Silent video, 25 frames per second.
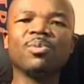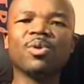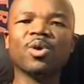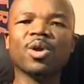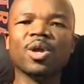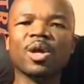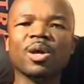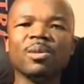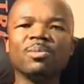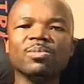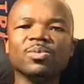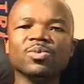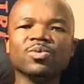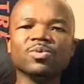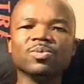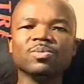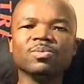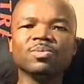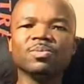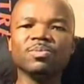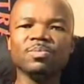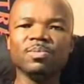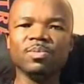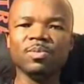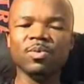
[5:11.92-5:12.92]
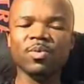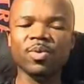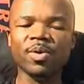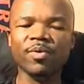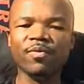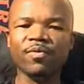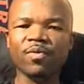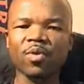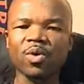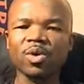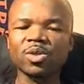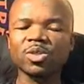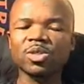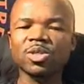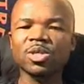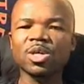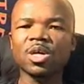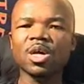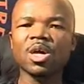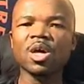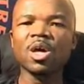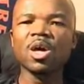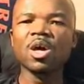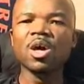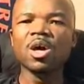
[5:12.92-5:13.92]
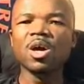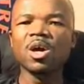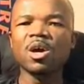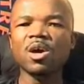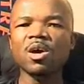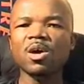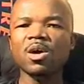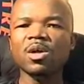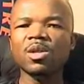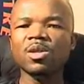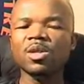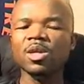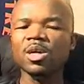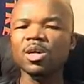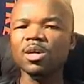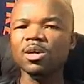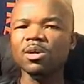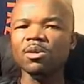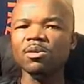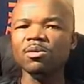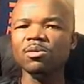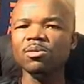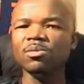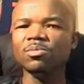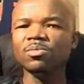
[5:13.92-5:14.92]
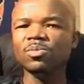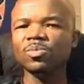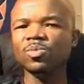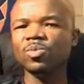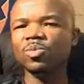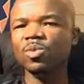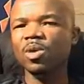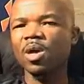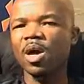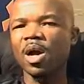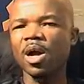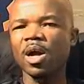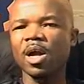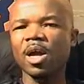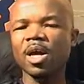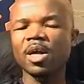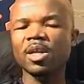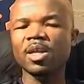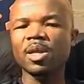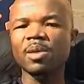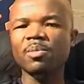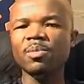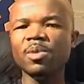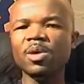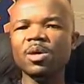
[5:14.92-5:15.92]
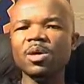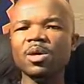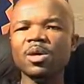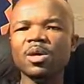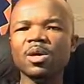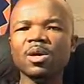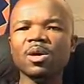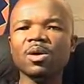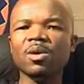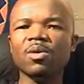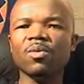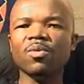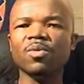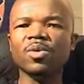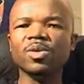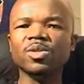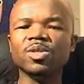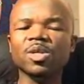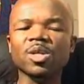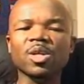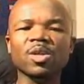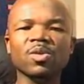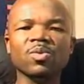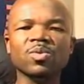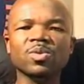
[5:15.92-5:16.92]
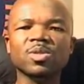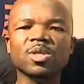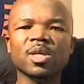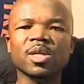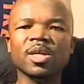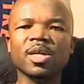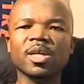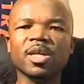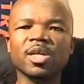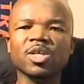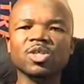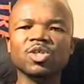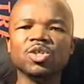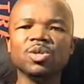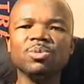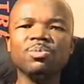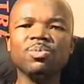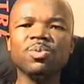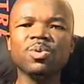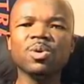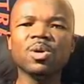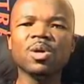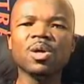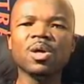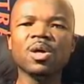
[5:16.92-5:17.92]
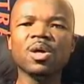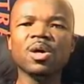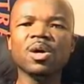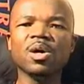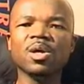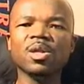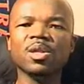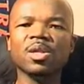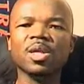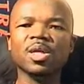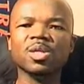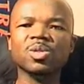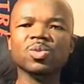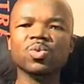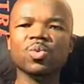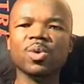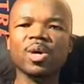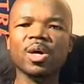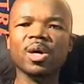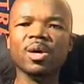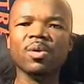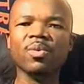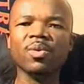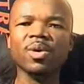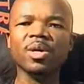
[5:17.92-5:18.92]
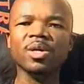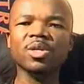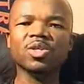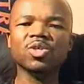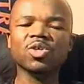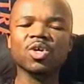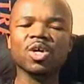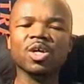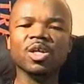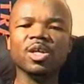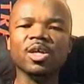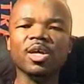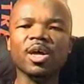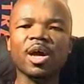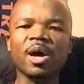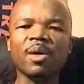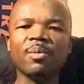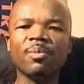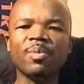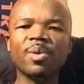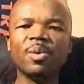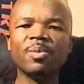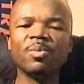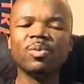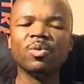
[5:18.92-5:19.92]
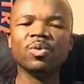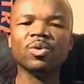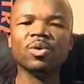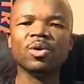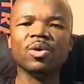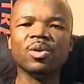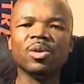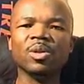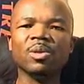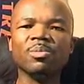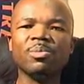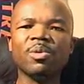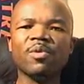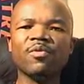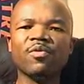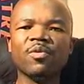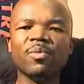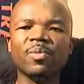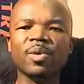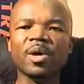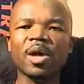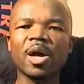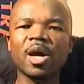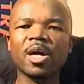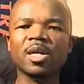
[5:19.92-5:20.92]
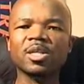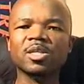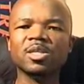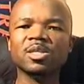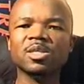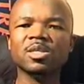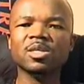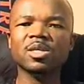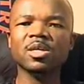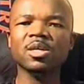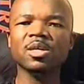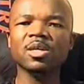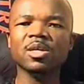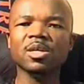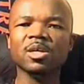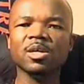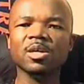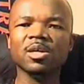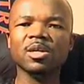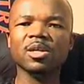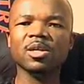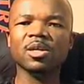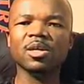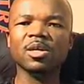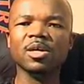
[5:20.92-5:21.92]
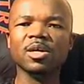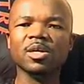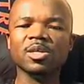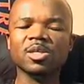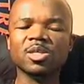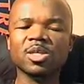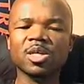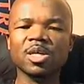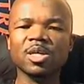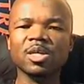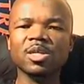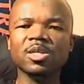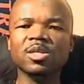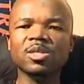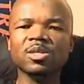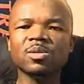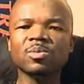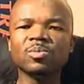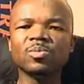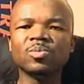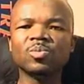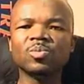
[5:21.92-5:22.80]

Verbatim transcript: program, we've got the academy, which includes a learnership. That's where we train young people on the performing arts uh, skills.